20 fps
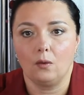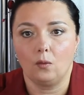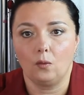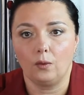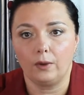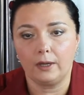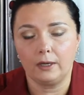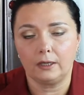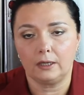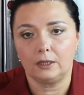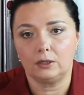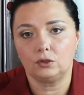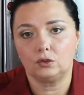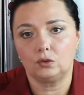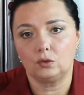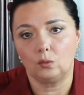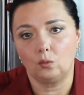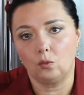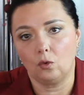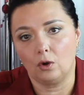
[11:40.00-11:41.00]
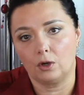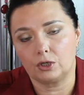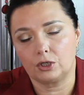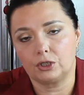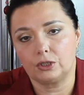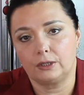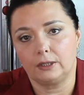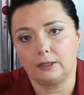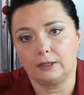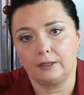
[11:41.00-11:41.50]
We need to wash
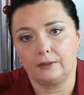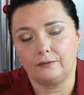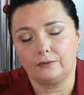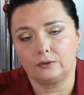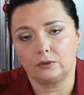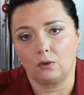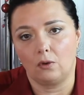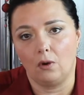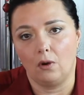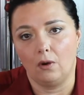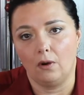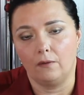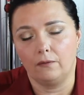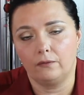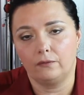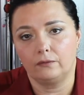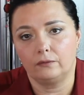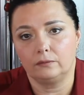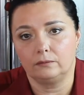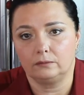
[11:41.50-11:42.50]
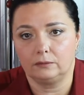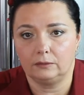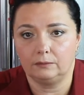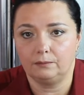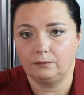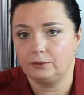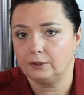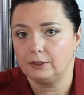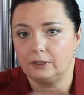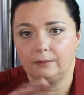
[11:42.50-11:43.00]
the leaves off,
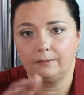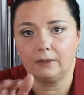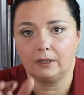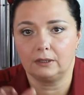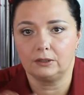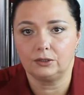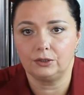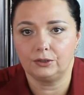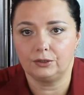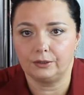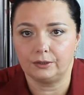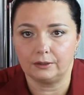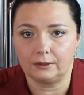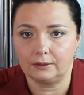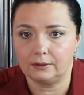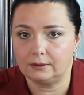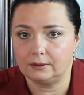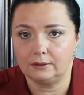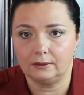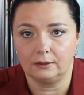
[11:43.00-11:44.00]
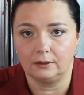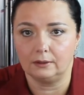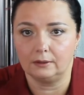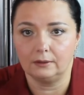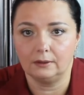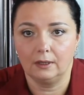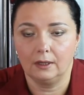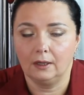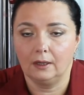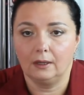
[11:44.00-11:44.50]
pretty much just
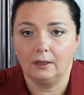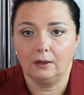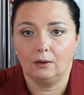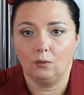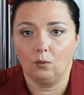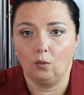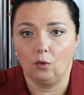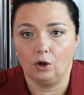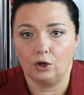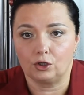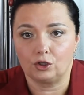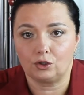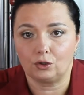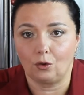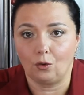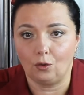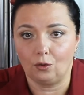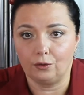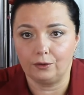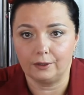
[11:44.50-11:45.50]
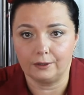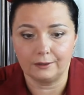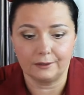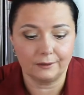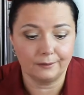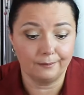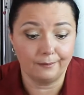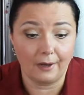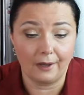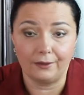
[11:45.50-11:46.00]
wash all
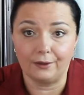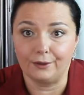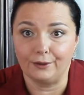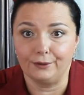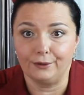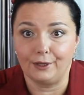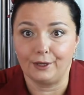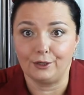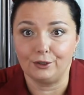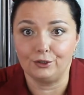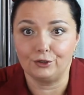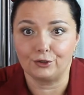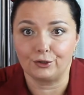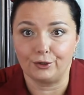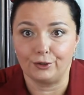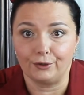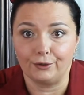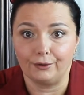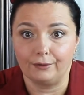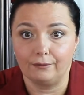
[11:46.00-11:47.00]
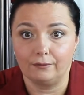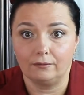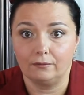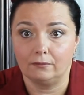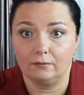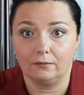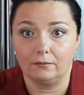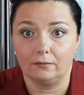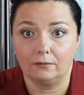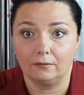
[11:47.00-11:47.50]
this Mother Nature
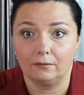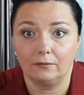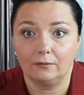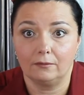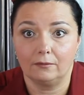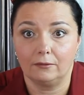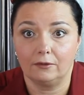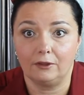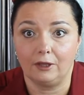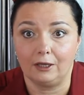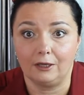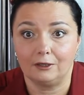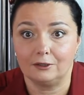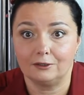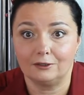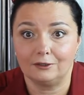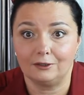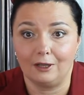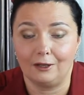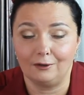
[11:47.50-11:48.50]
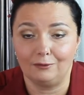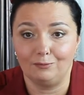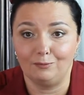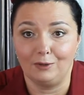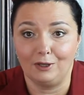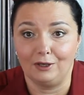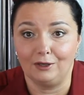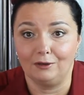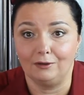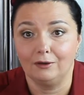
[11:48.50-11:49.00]
things that
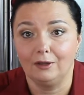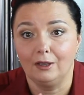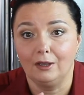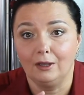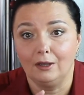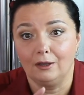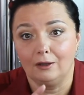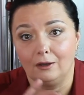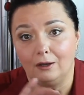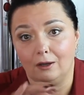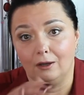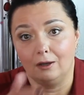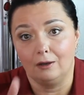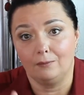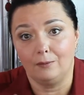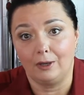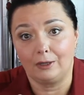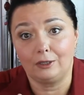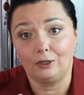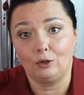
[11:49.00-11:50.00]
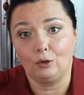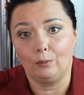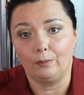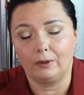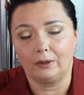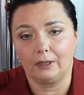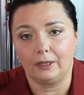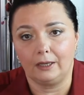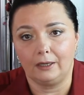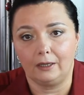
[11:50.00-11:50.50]
been
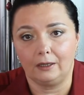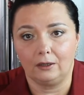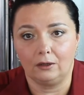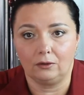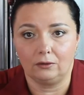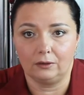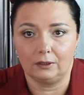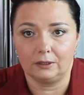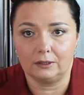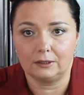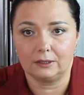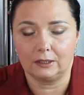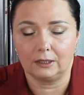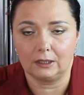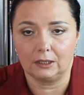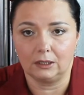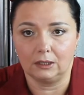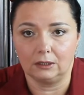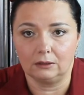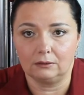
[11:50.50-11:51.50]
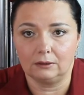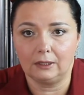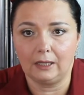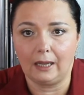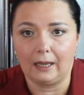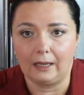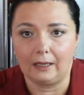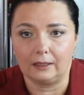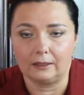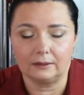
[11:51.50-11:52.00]
accumulating on these little
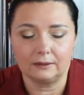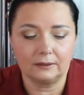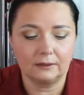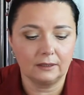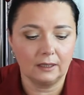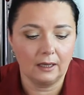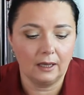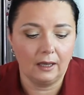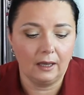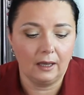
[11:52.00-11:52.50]
cakes.